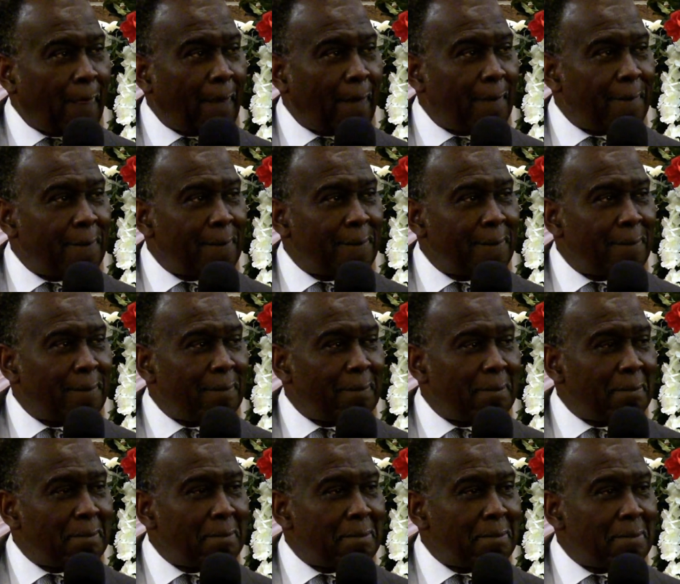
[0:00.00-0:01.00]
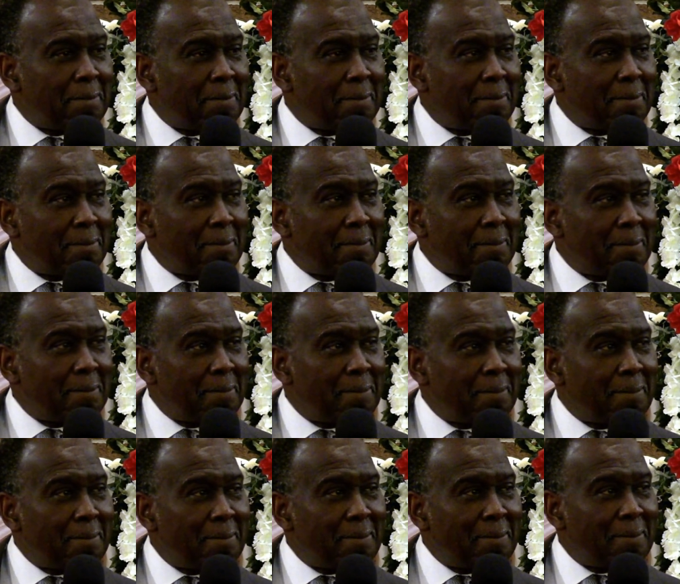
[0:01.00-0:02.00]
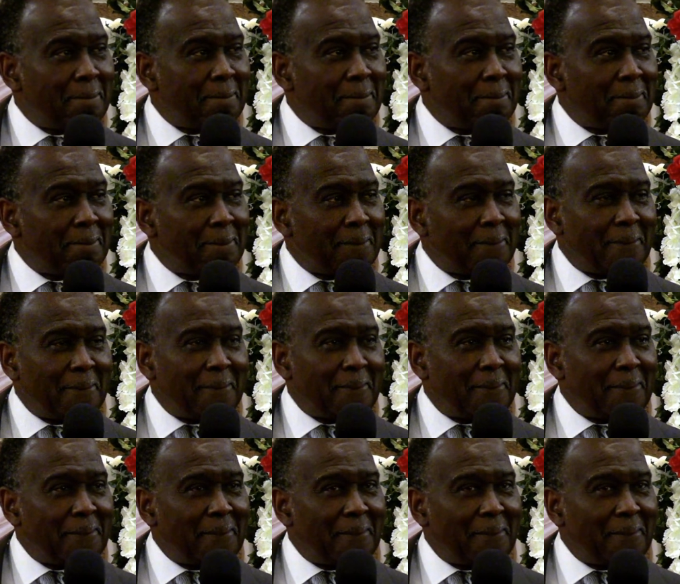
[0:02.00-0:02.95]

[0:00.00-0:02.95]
No one is speaking in this clip.